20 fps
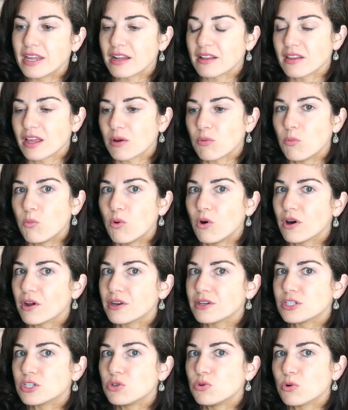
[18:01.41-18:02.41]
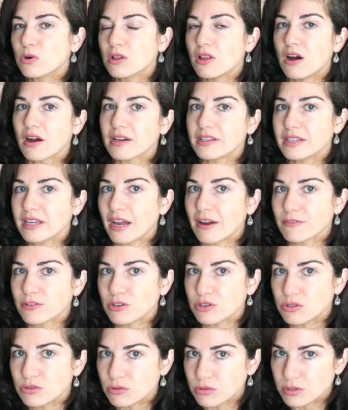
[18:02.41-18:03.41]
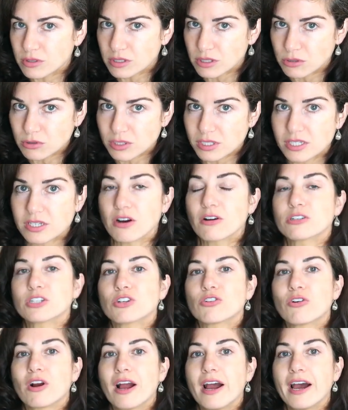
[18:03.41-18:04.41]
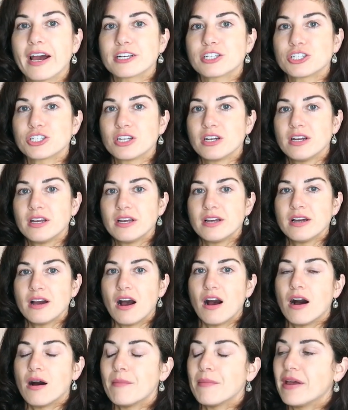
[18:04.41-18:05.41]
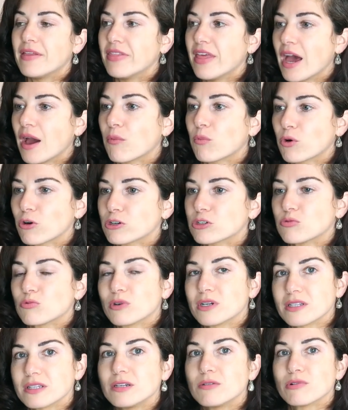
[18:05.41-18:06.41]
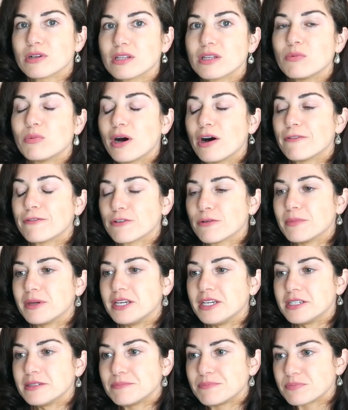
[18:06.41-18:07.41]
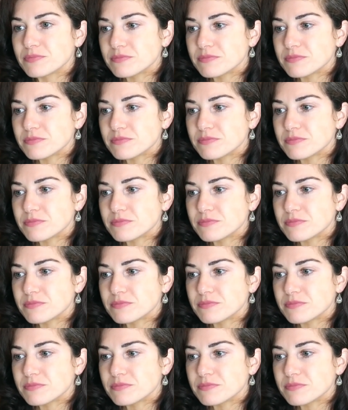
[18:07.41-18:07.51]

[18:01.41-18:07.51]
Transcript: then at like one, two o'clock in the afternoon, you'd start to crash. Um, and that worked really, really well for me.